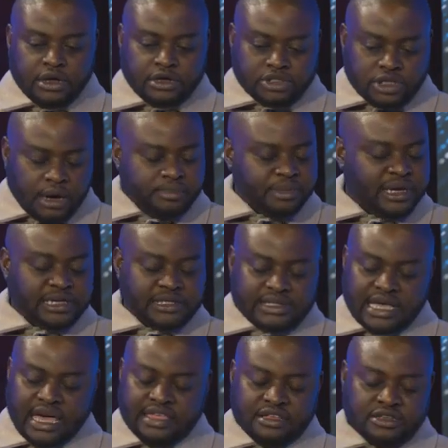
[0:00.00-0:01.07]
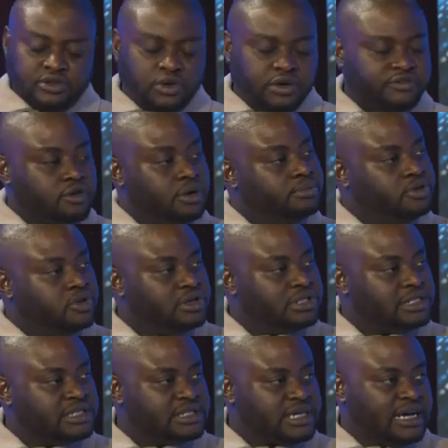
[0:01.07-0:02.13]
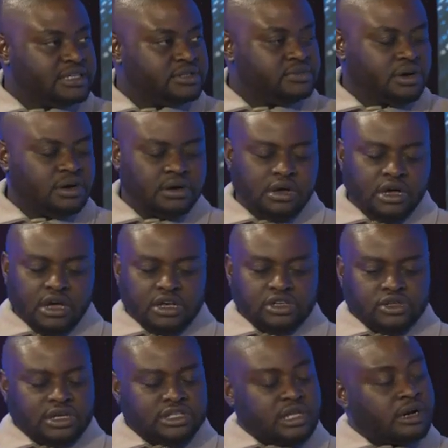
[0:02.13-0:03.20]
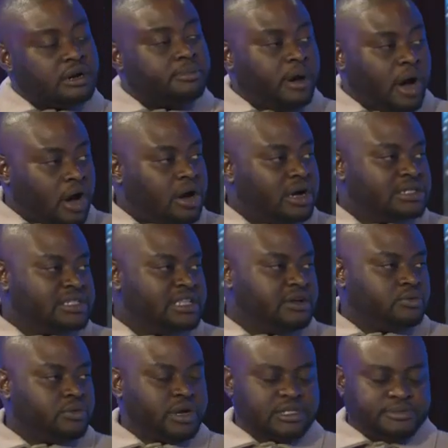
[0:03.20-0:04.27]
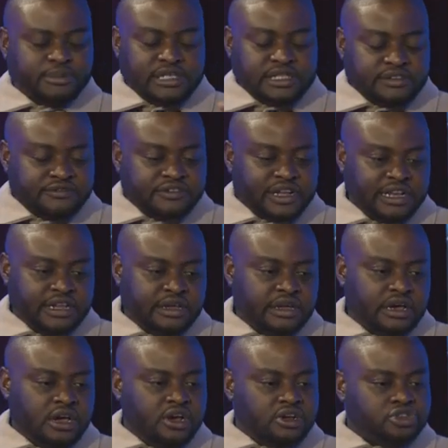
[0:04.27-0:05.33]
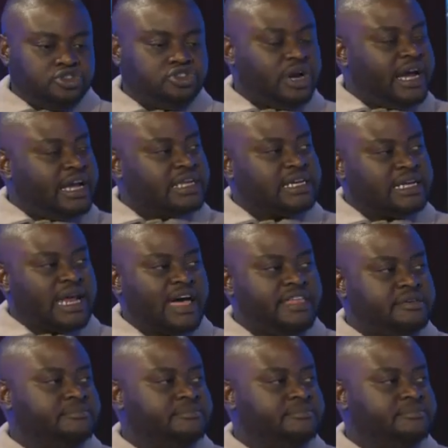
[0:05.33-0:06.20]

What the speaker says: topics, other sort of communities as well. So I started a podcast network specifically to try and get other